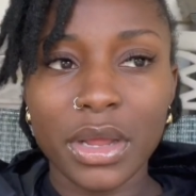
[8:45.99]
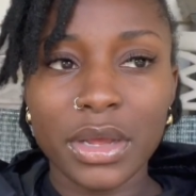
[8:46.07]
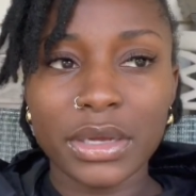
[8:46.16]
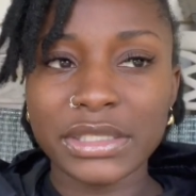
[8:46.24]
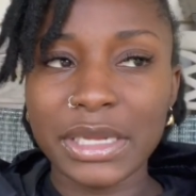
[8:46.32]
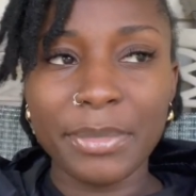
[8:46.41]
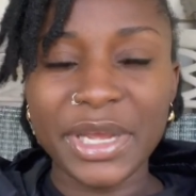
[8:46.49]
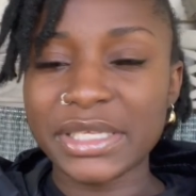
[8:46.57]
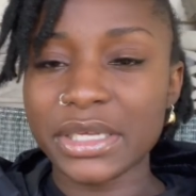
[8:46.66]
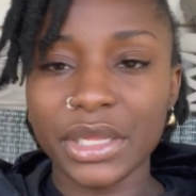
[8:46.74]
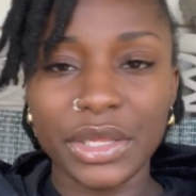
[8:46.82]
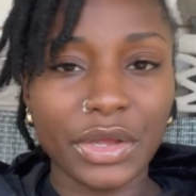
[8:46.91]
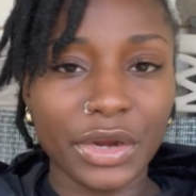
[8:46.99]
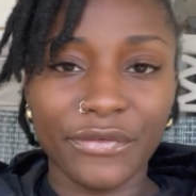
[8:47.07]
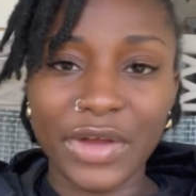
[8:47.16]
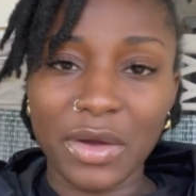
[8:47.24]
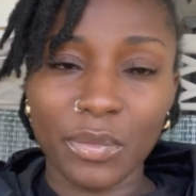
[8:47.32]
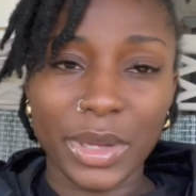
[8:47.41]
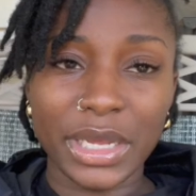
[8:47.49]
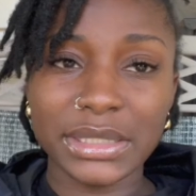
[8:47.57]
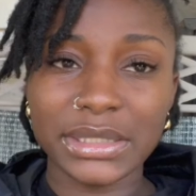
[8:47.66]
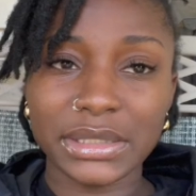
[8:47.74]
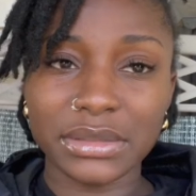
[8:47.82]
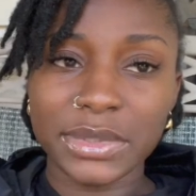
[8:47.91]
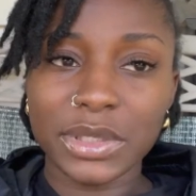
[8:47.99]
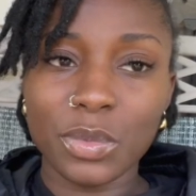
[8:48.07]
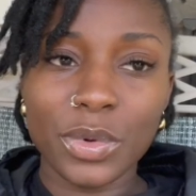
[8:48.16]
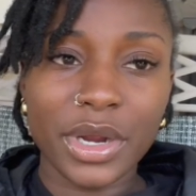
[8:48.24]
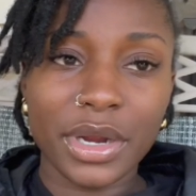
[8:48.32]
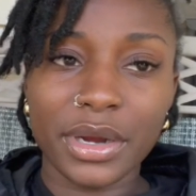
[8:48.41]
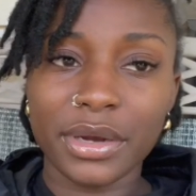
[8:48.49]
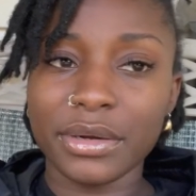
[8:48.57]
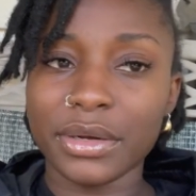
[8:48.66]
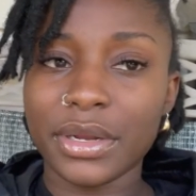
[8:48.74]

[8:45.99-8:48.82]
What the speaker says: because I'm basically 35 weeks, somewhere